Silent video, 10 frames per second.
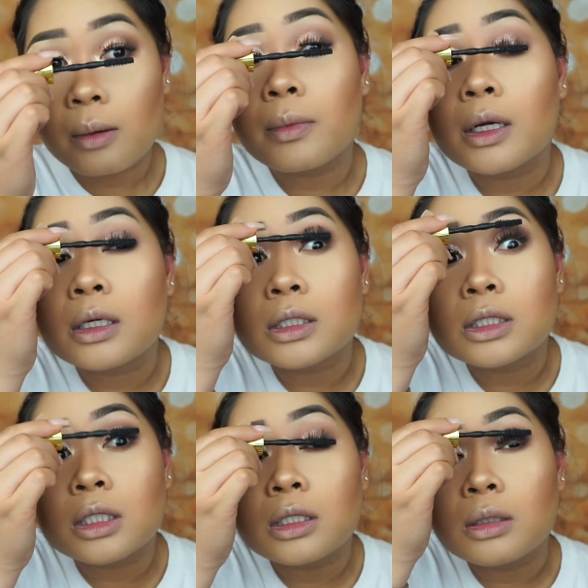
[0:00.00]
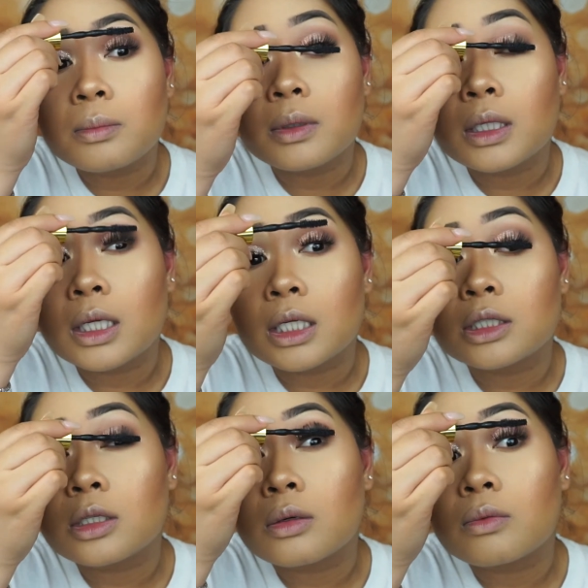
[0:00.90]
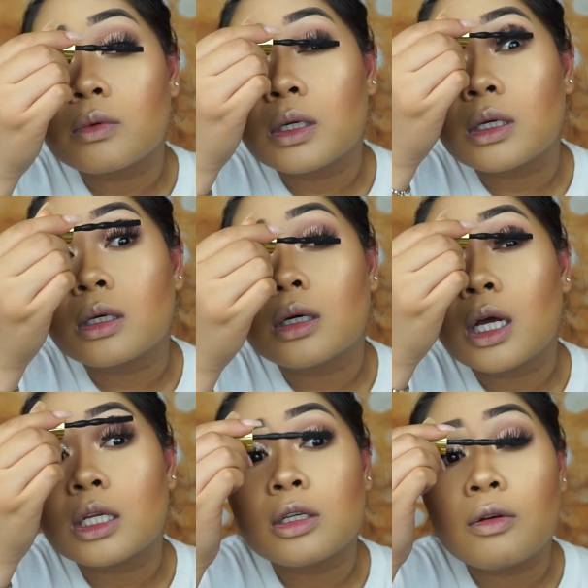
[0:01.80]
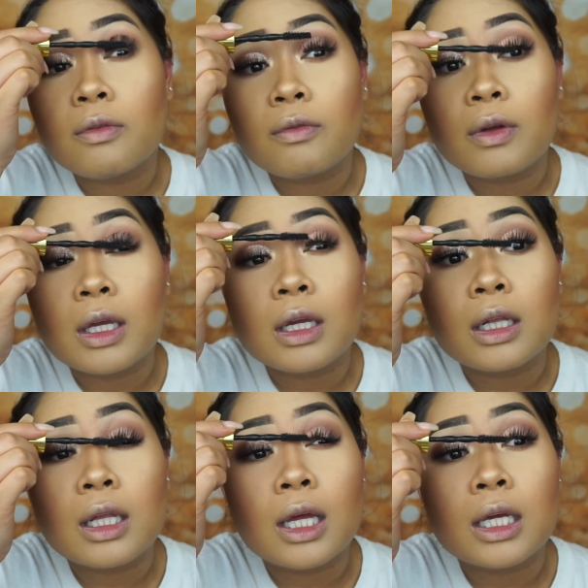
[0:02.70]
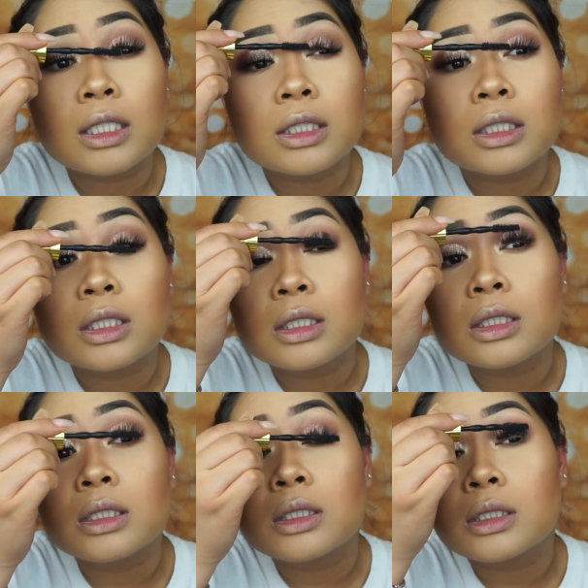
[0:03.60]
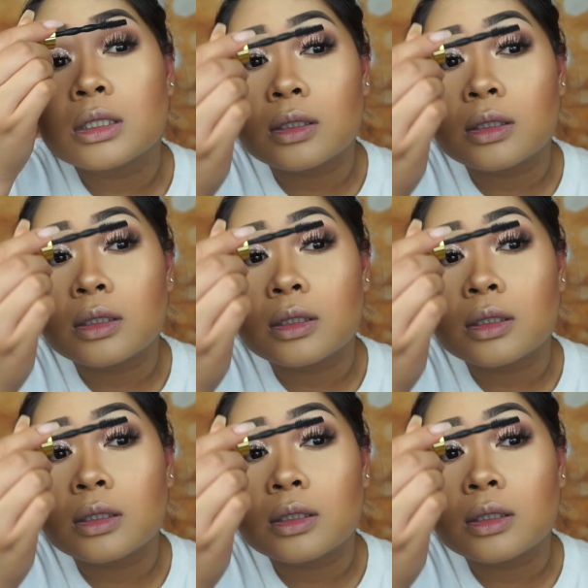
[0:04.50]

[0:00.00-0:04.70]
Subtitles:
Or you're just gonna blend your real and your fake lashes.